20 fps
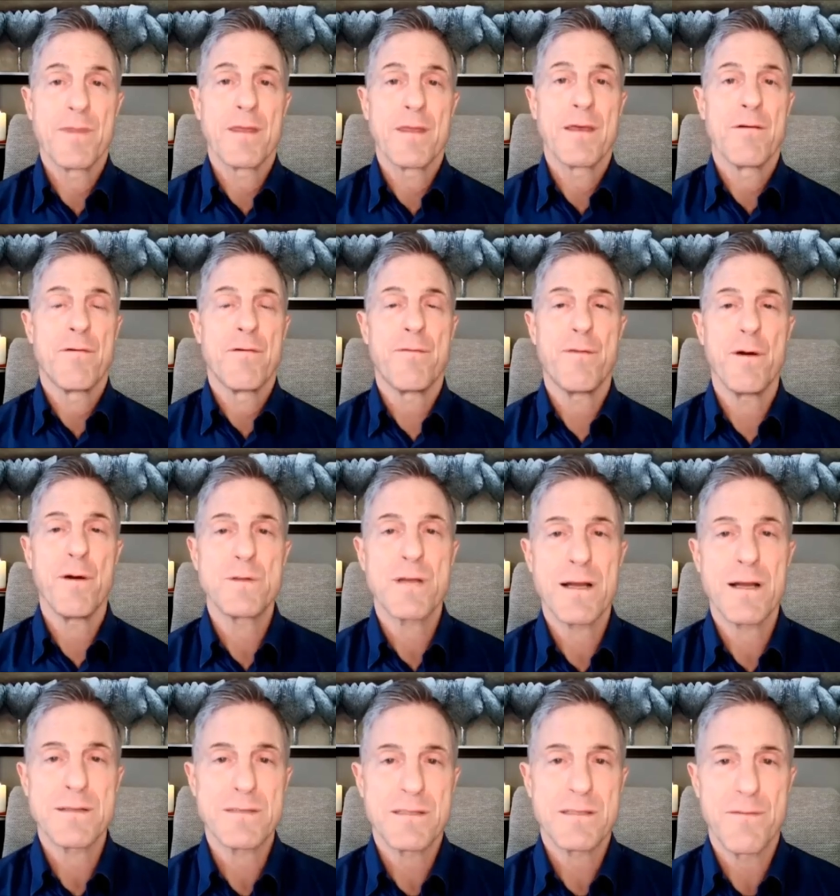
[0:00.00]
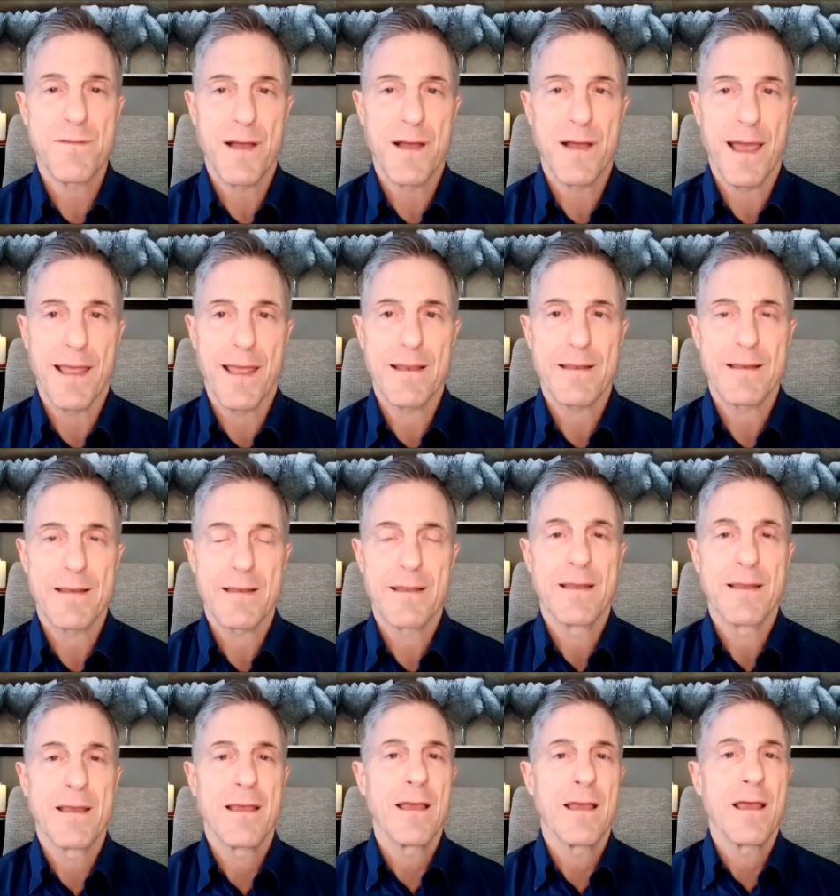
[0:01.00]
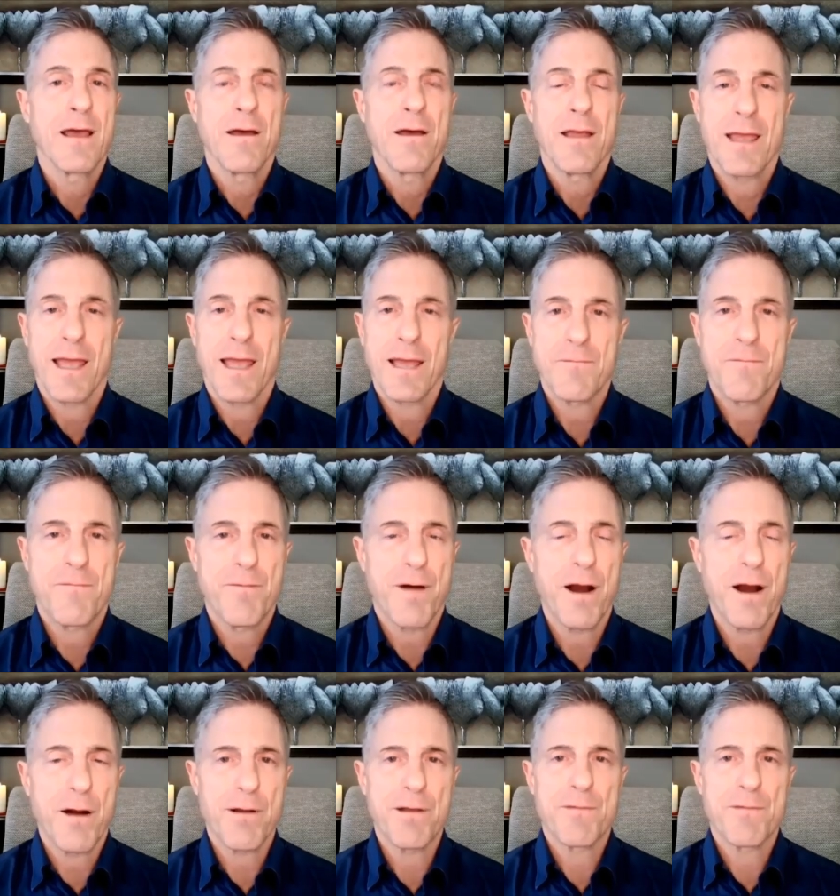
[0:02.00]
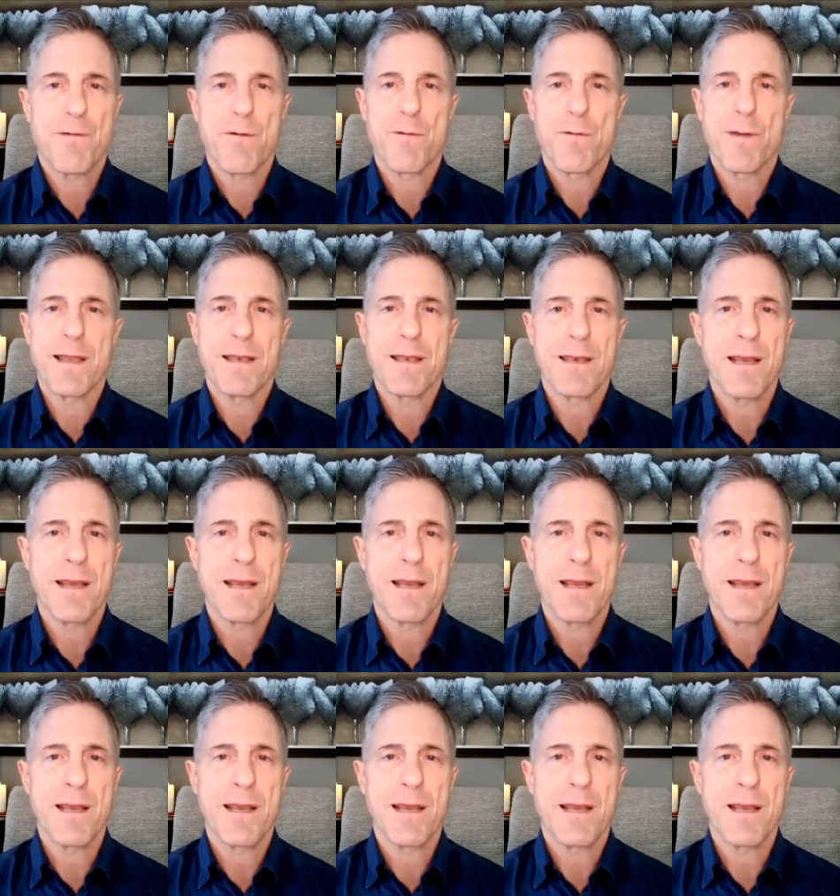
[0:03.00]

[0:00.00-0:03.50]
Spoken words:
photons of light and far infrared,